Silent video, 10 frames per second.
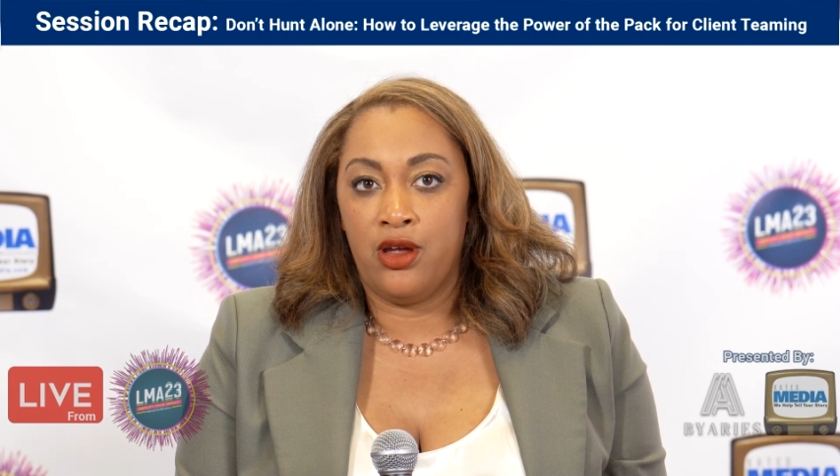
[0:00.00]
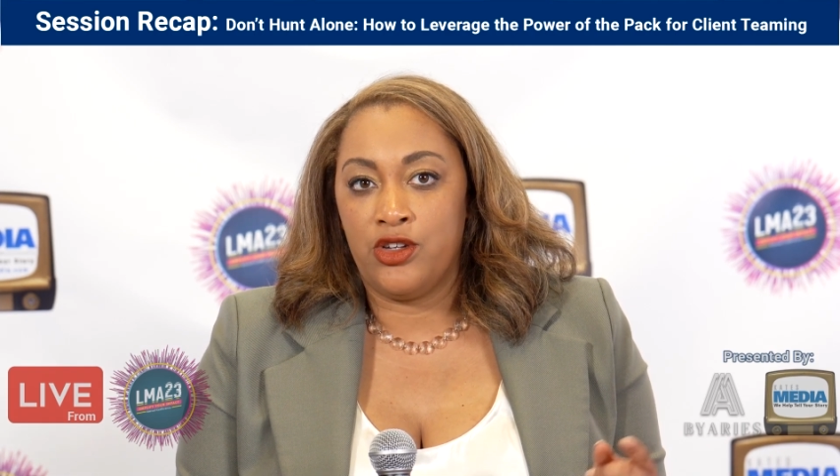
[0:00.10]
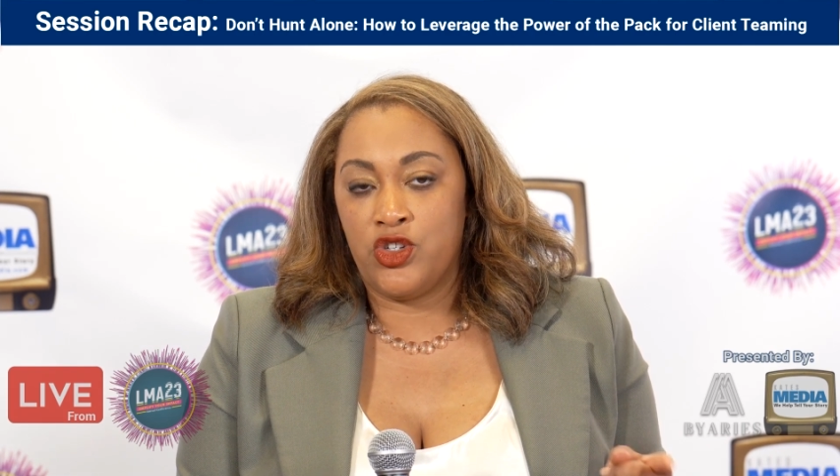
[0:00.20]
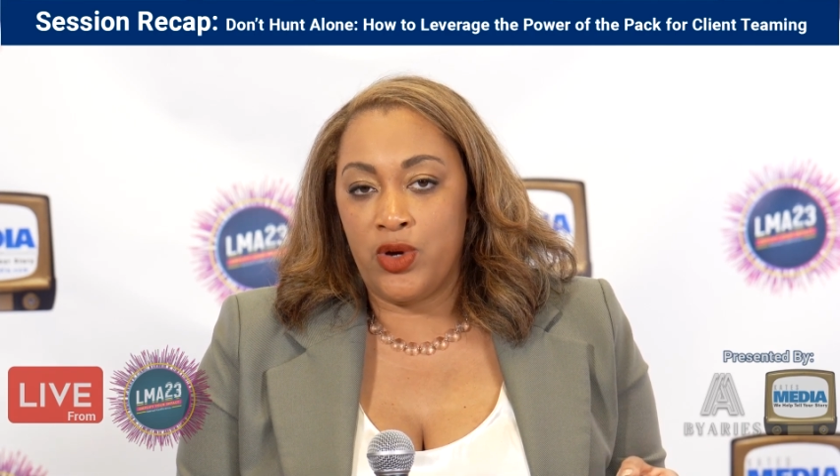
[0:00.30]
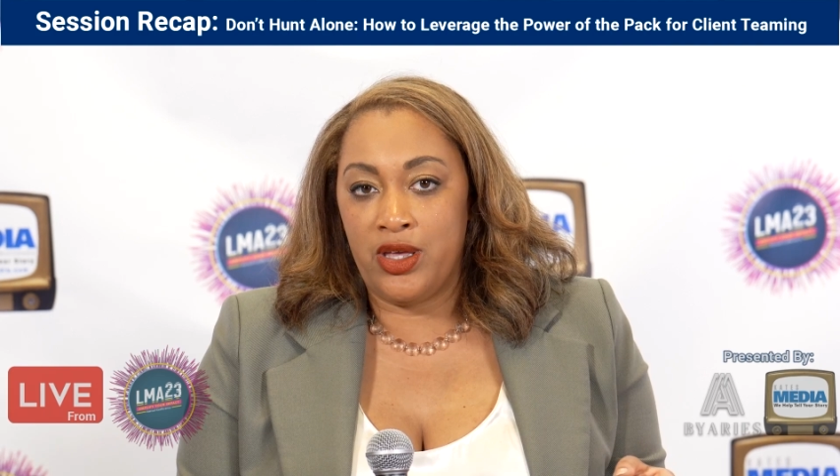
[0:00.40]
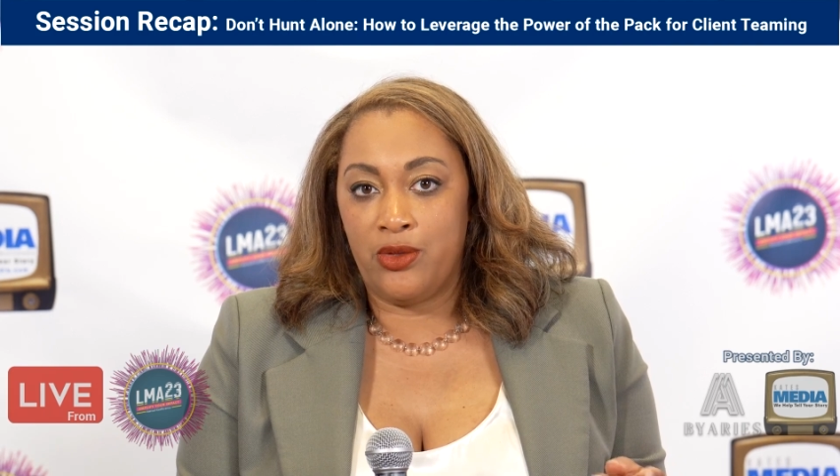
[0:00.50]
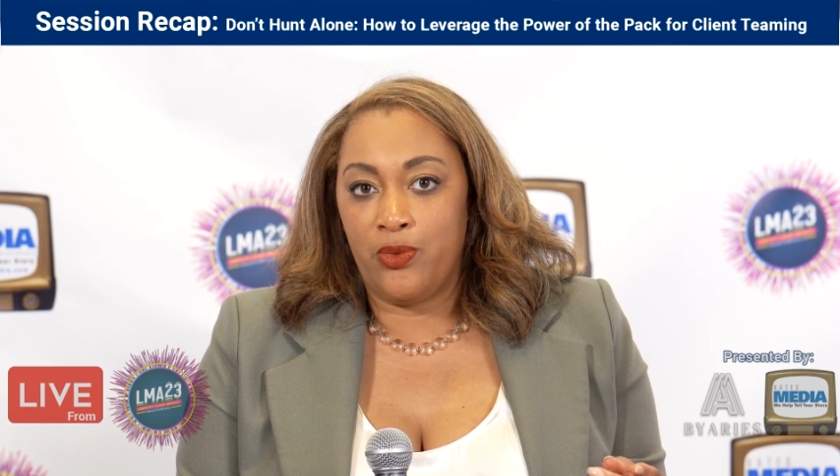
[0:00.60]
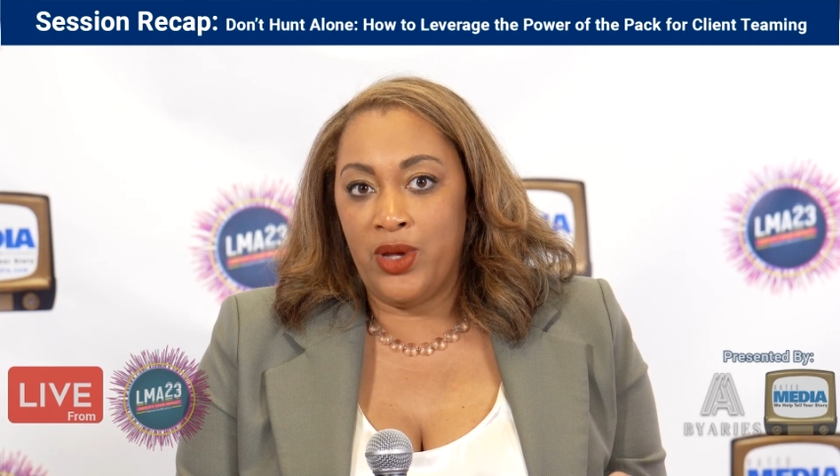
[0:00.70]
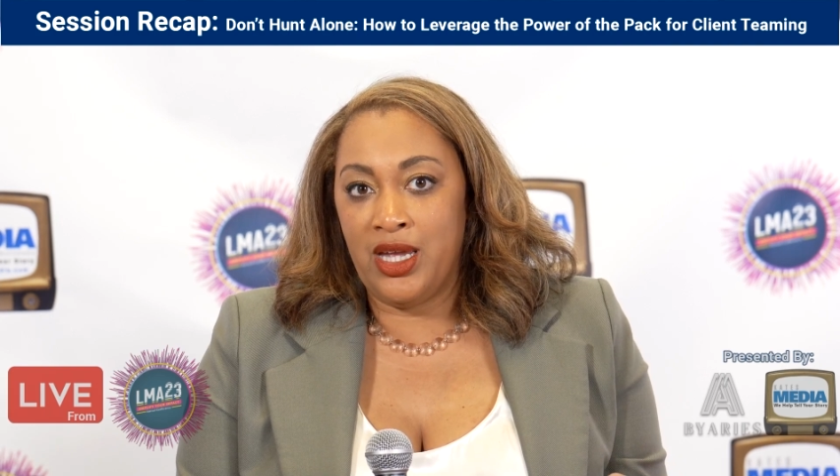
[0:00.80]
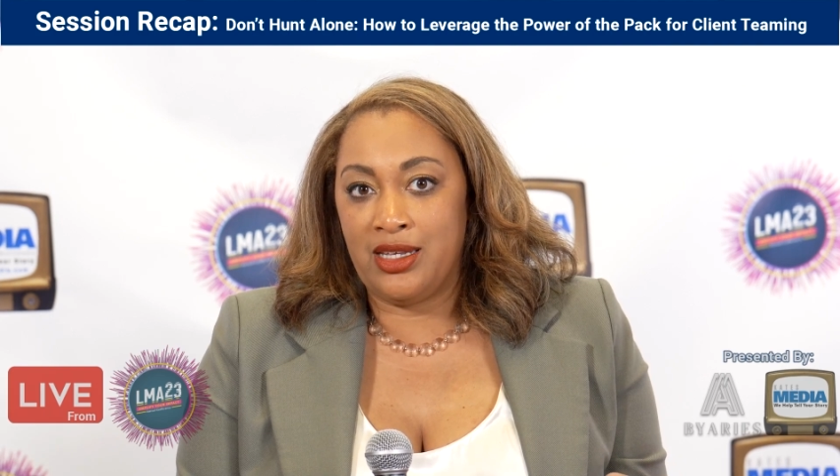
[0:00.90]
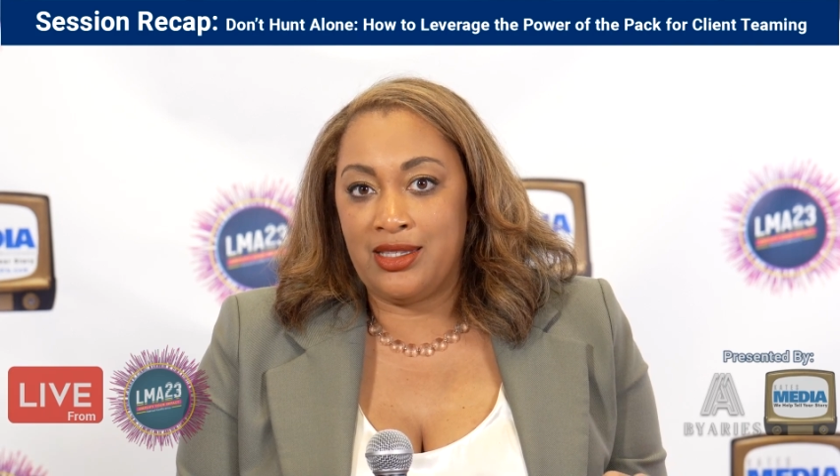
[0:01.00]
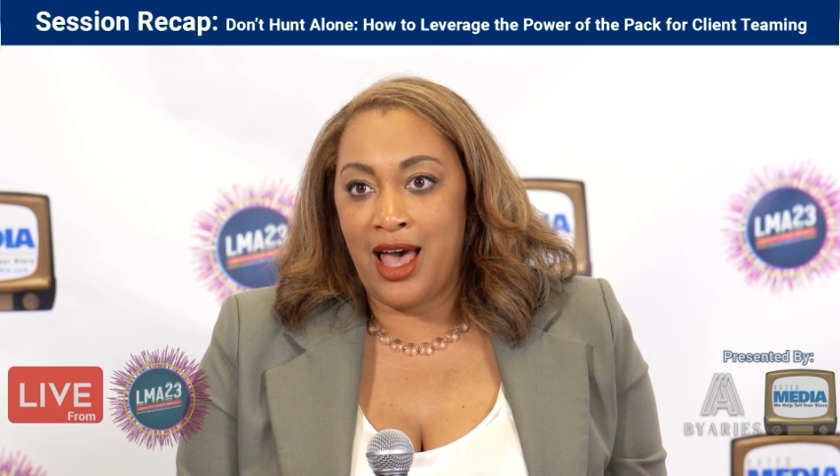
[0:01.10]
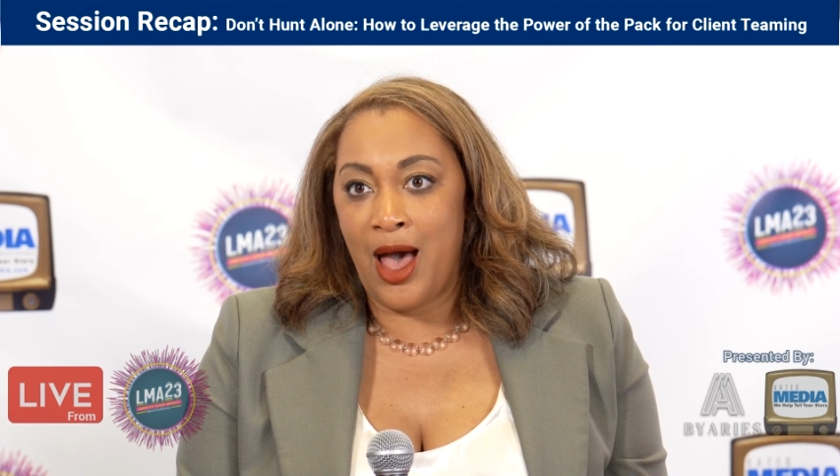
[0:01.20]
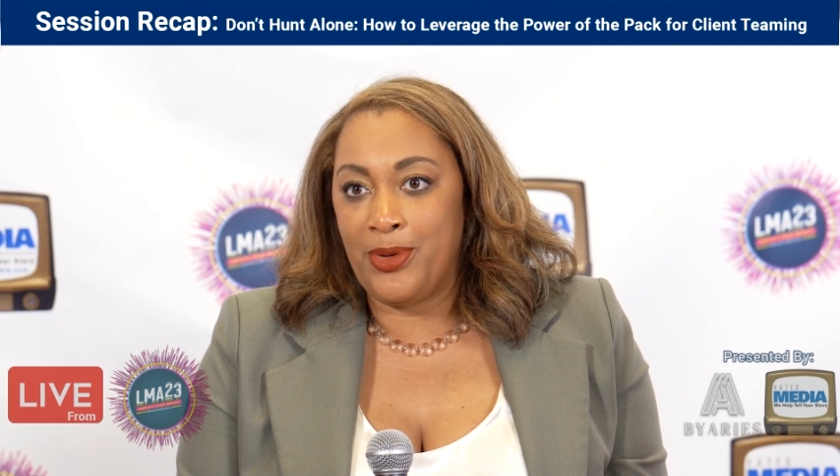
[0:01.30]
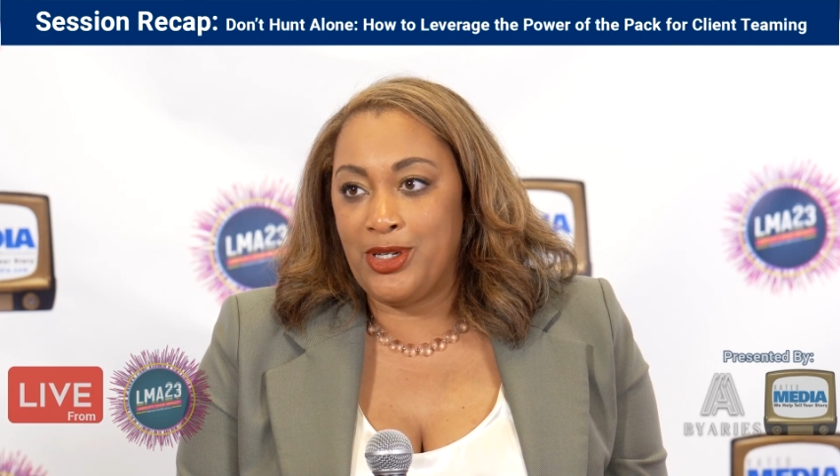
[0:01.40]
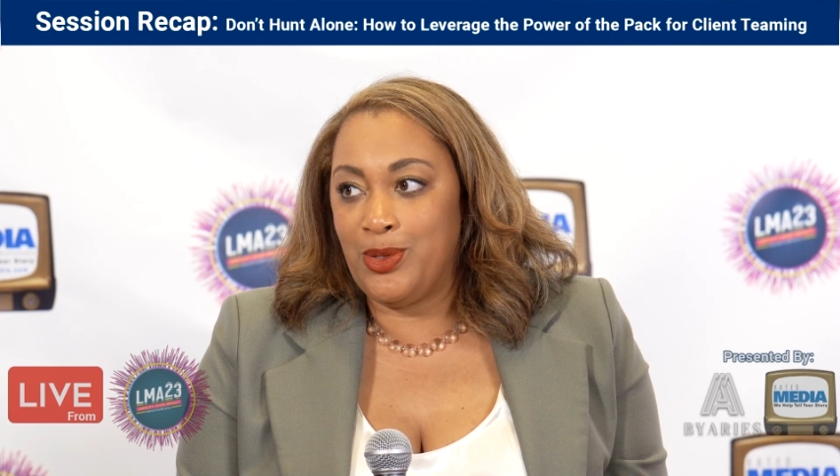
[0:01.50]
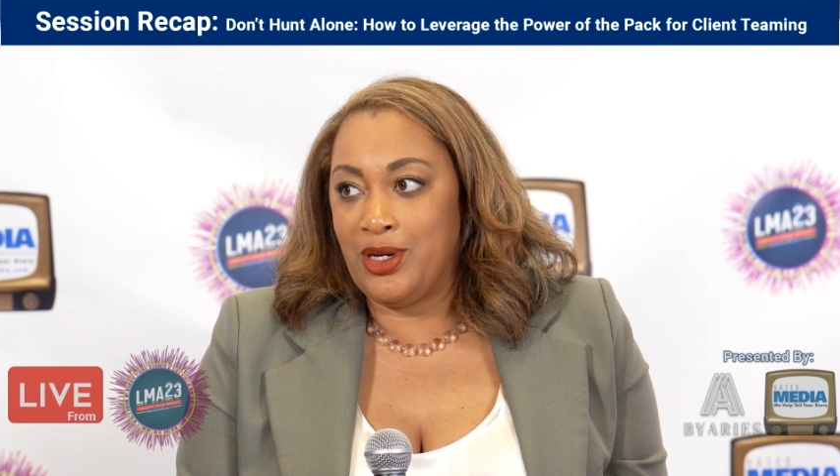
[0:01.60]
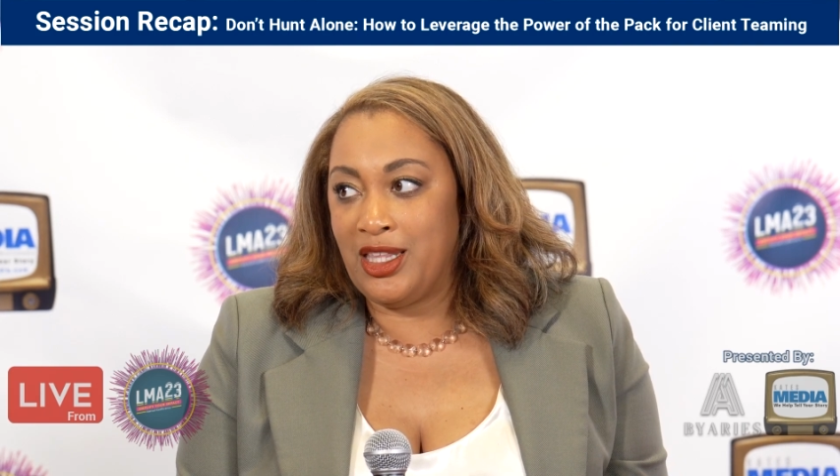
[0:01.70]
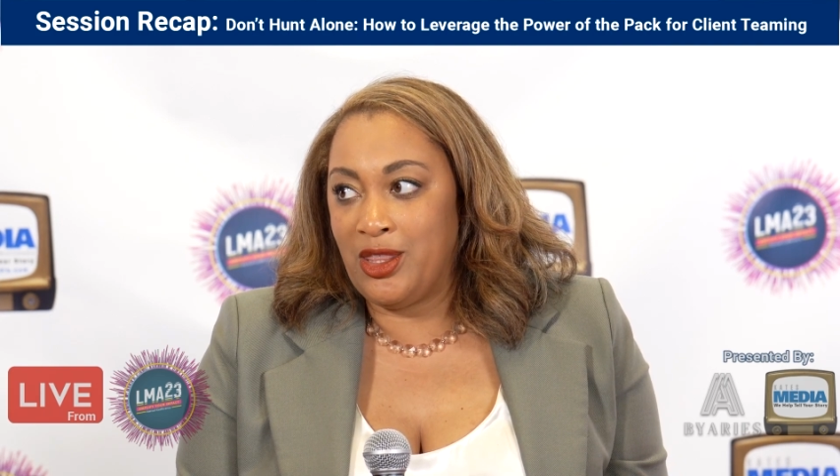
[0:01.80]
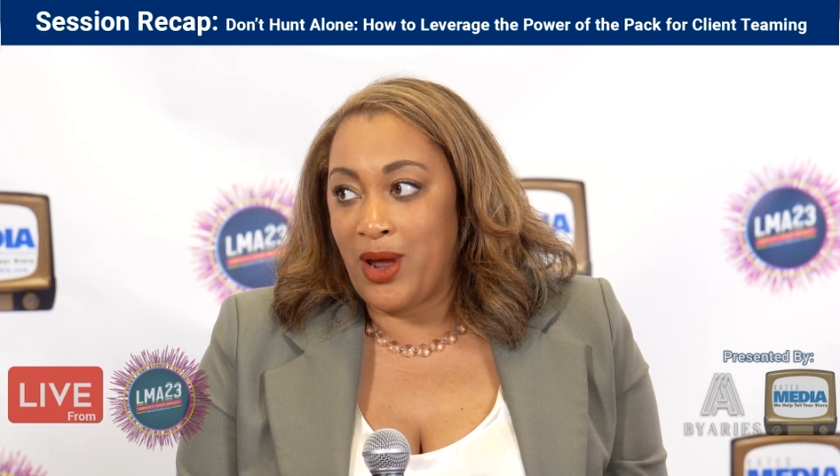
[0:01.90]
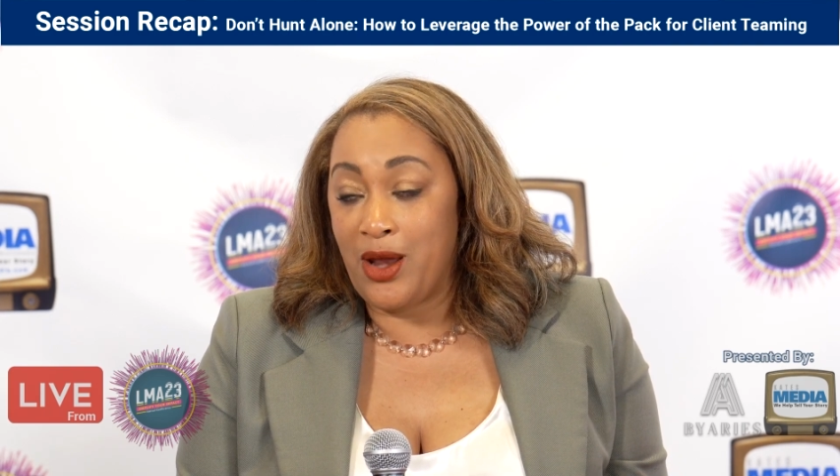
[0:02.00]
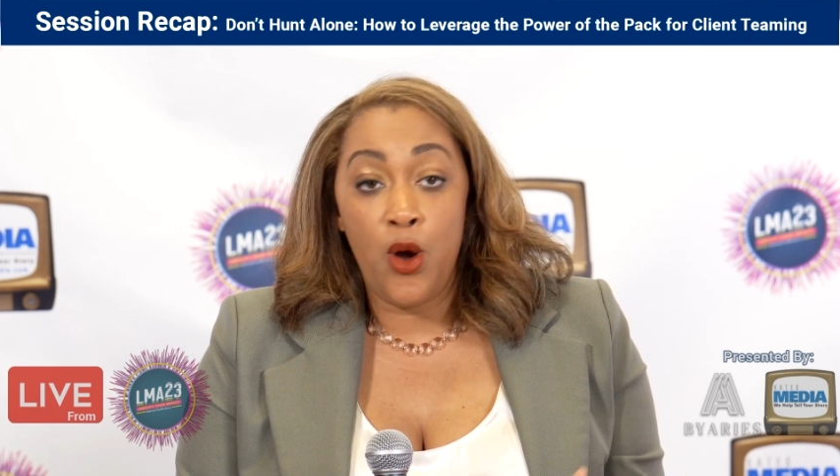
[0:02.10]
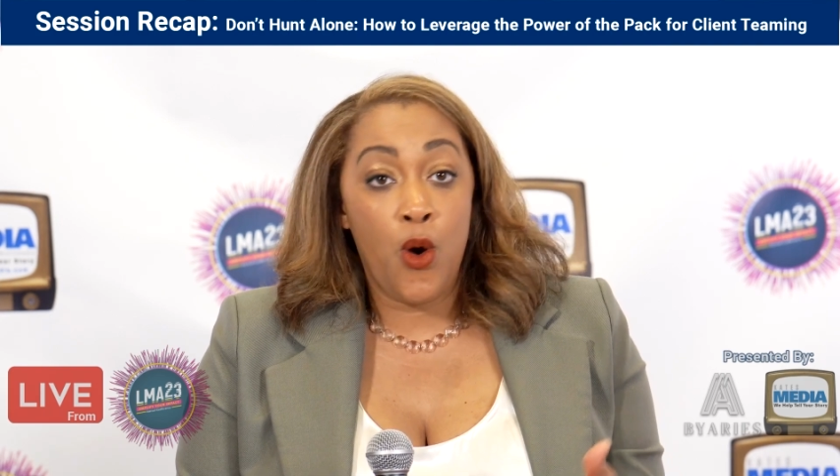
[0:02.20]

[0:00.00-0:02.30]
strength, weakness, opportunity, threat,